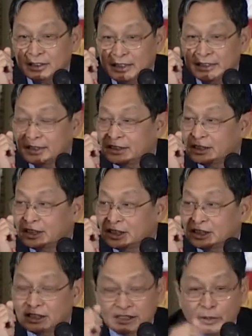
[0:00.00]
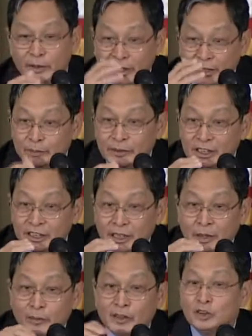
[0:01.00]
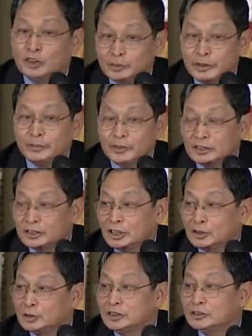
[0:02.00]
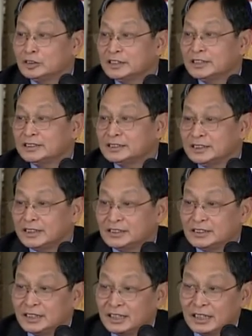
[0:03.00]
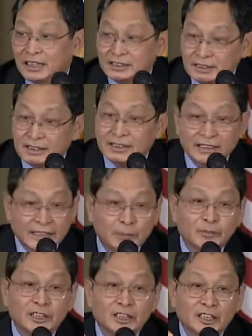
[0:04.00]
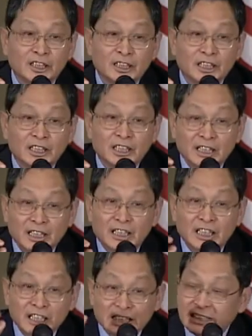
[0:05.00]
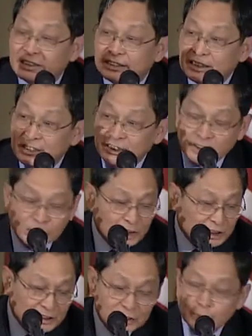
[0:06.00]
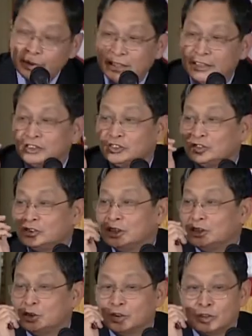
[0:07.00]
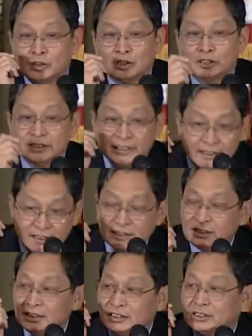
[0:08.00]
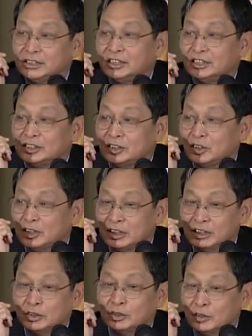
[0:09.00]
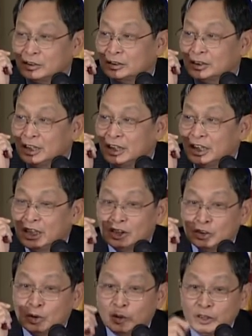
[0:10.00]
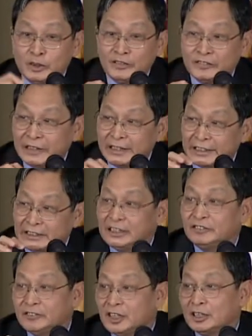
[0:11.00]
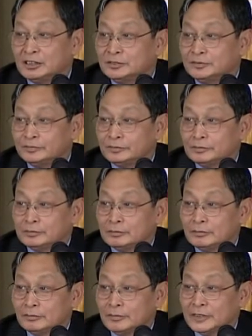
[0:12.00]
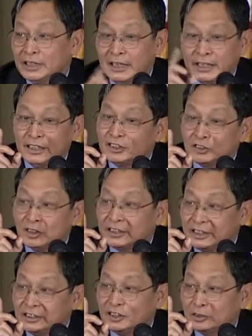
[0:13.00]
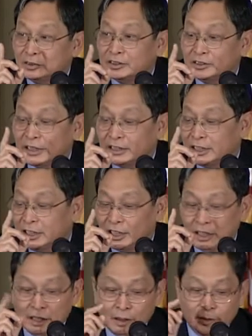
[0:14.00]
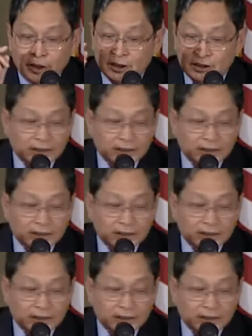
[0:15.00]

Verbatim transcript: and uh, they were happy, but those people who do not get the states are still unhappy. And, uh, you know, the rebellions, you know, go on, the insurgency, you know, uh, go on. So what you have achieved now, and it's not easy to do that, because